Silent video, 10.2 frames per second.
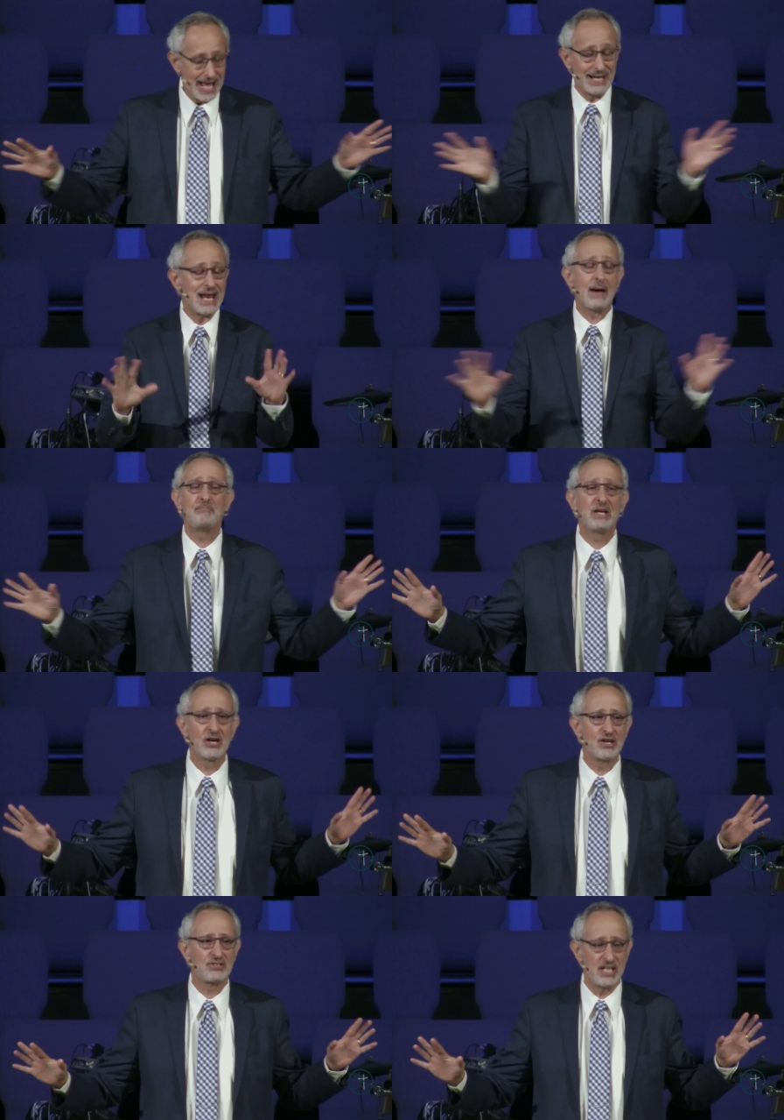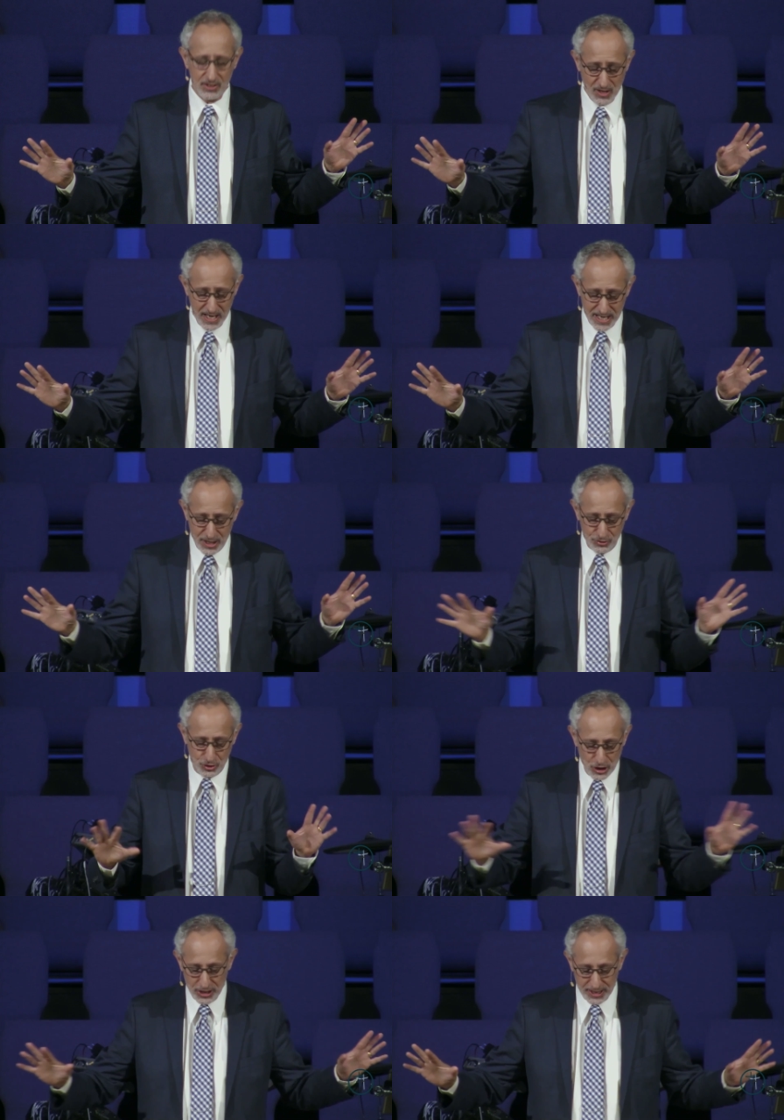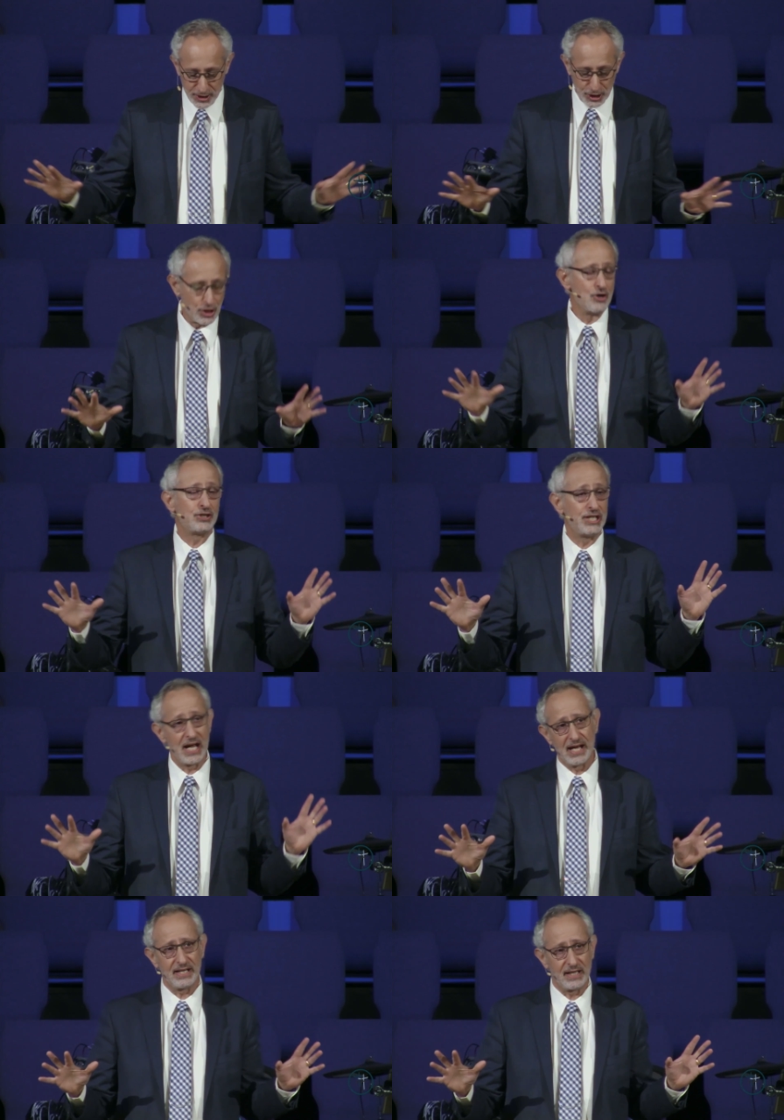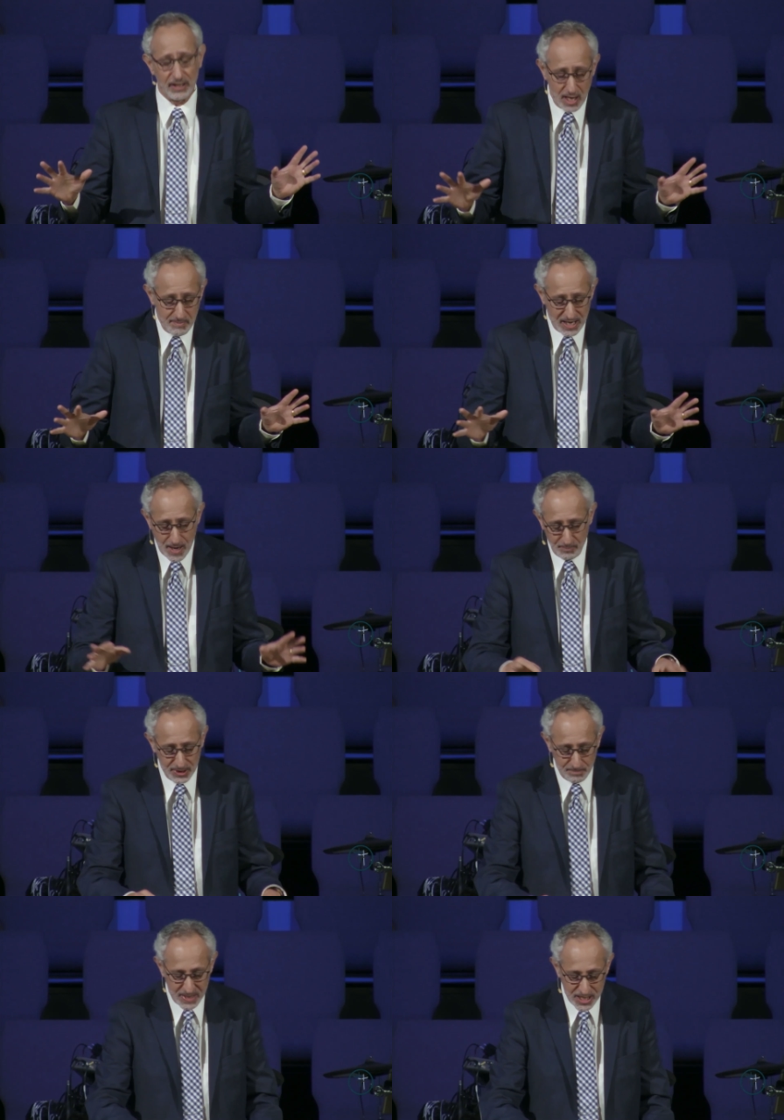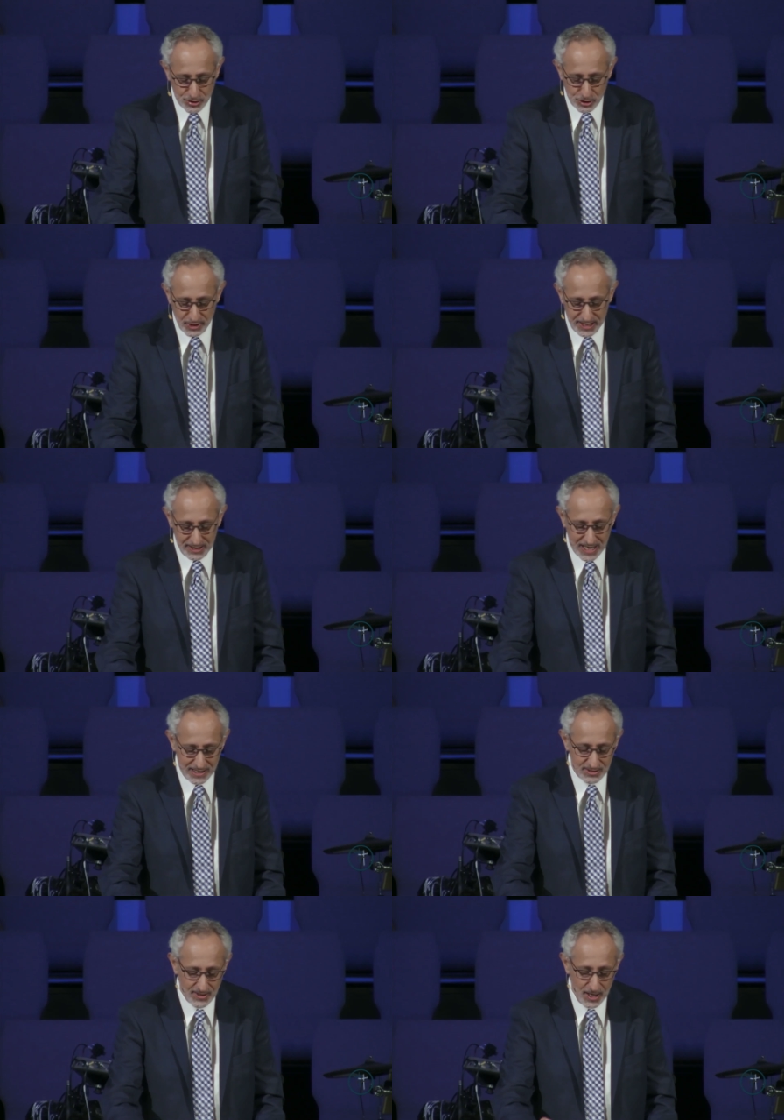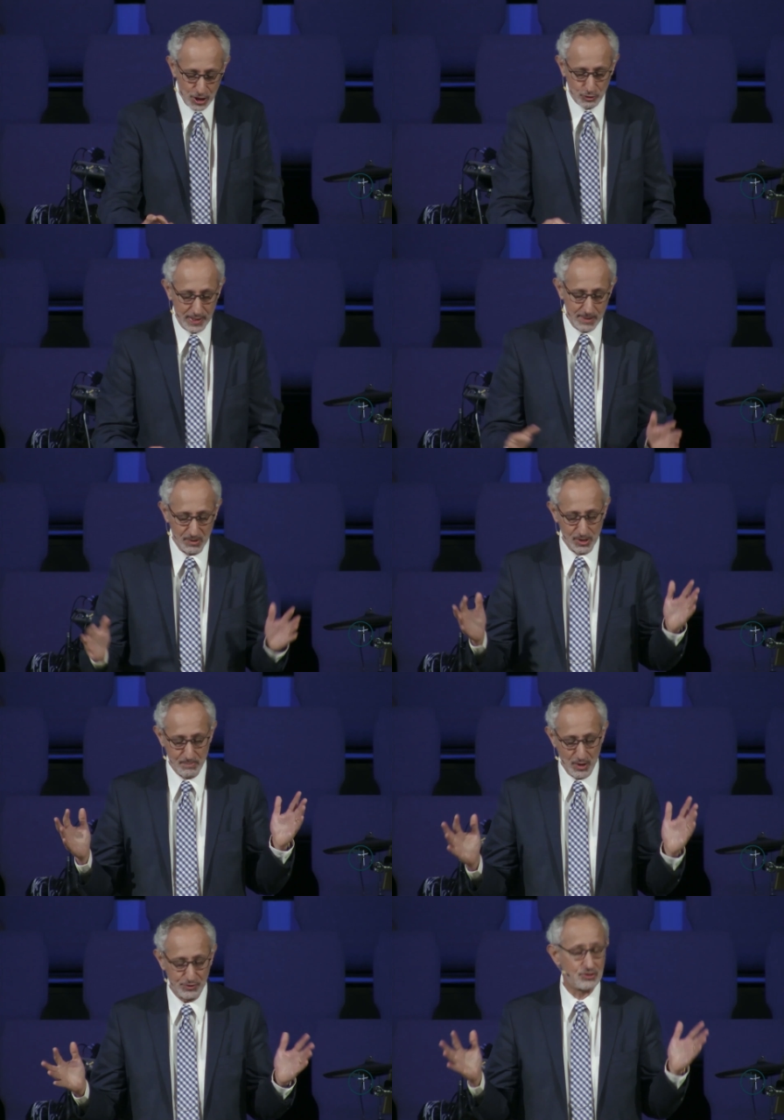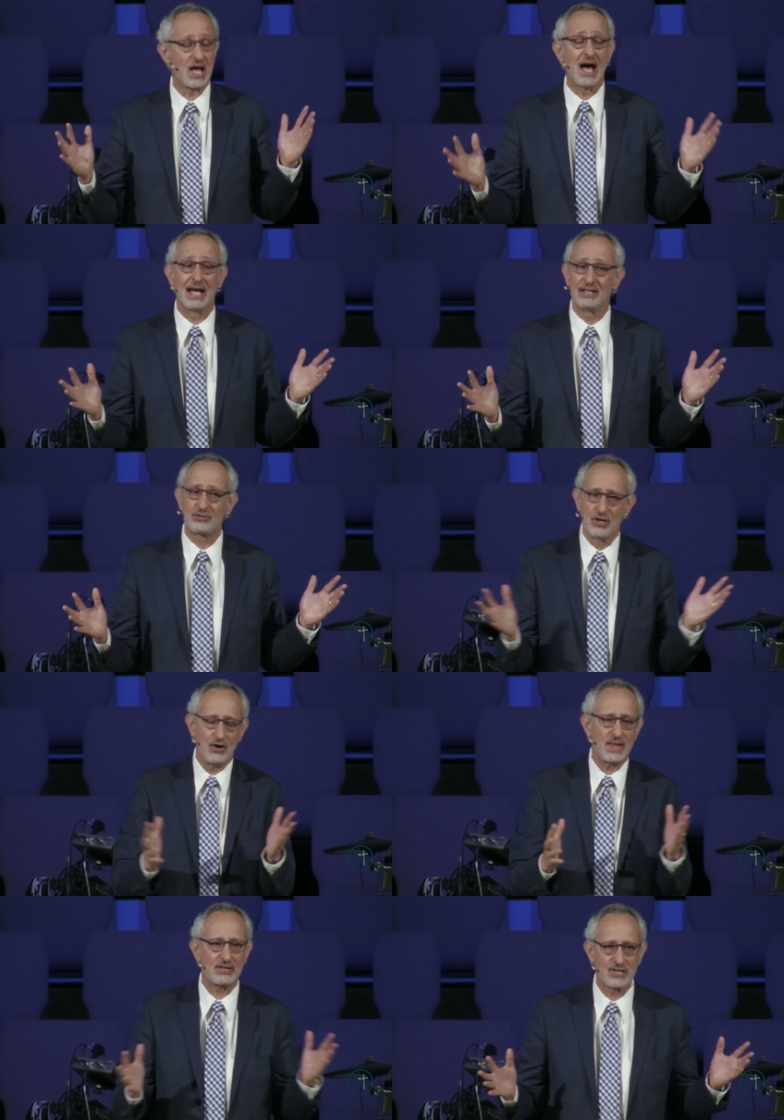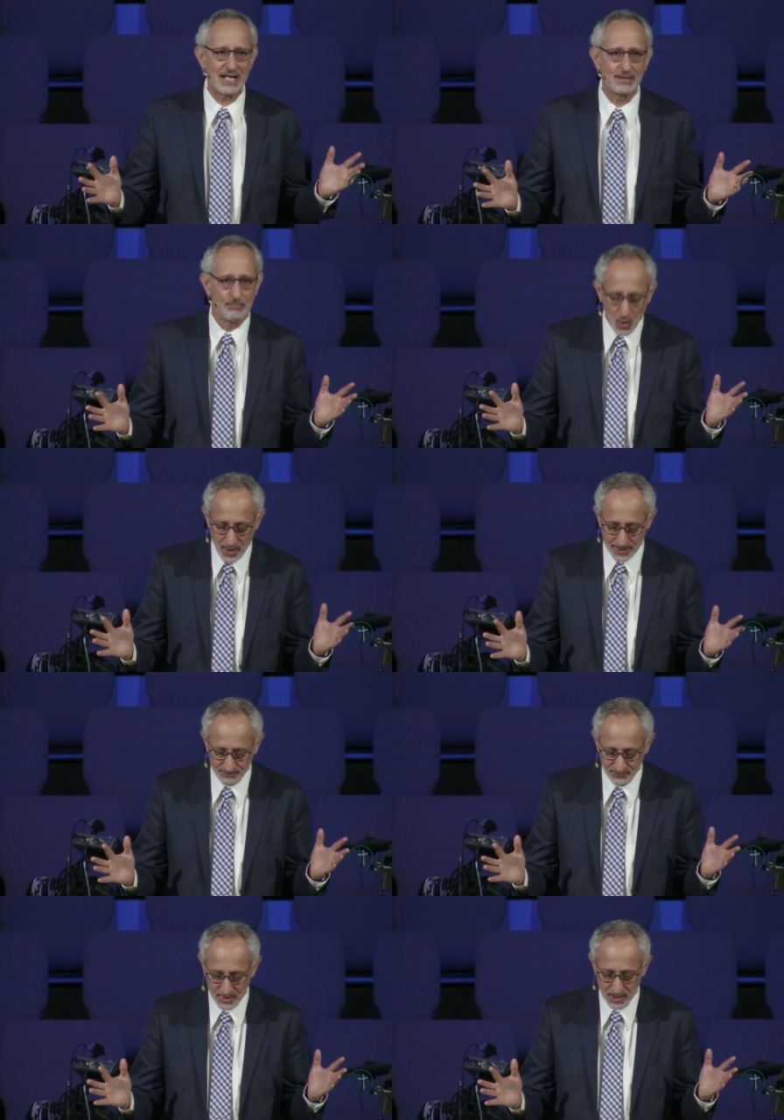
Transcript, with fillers: And not because he's, he's good at negotiating and coming up with a peace treaty that's agreeable to both sides. No, that's not the point.